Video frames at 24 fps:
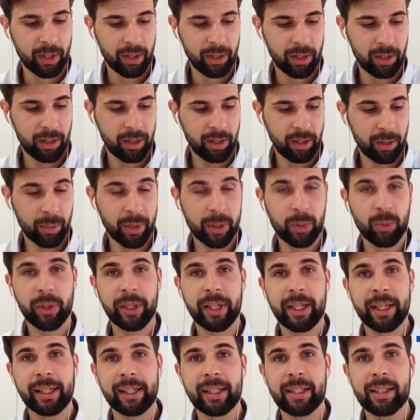But what
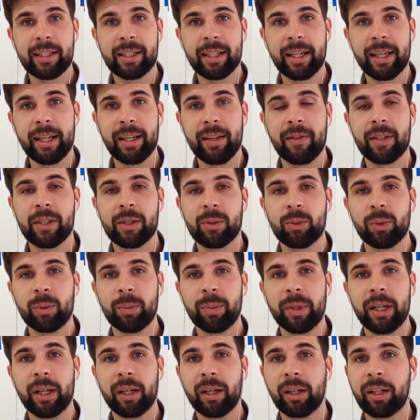I can say, this would
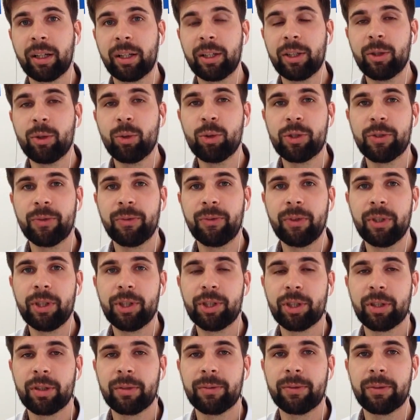be a huge
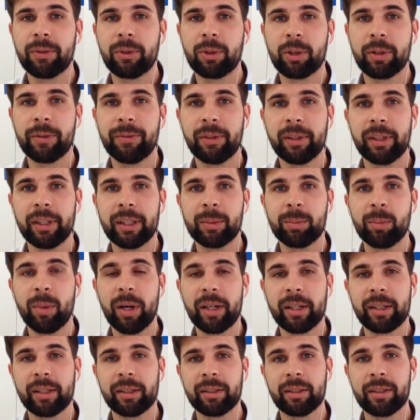feature for affiliate
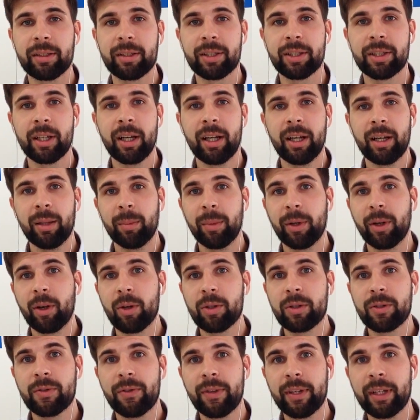marketers,
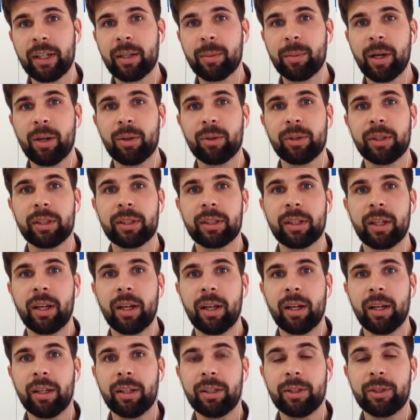because think about it,
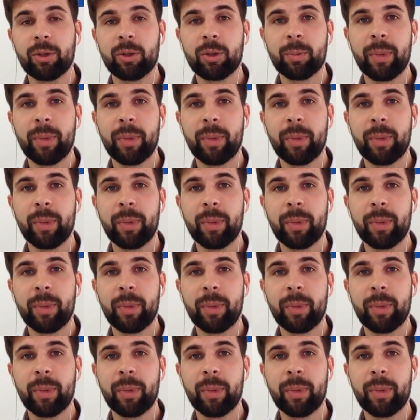you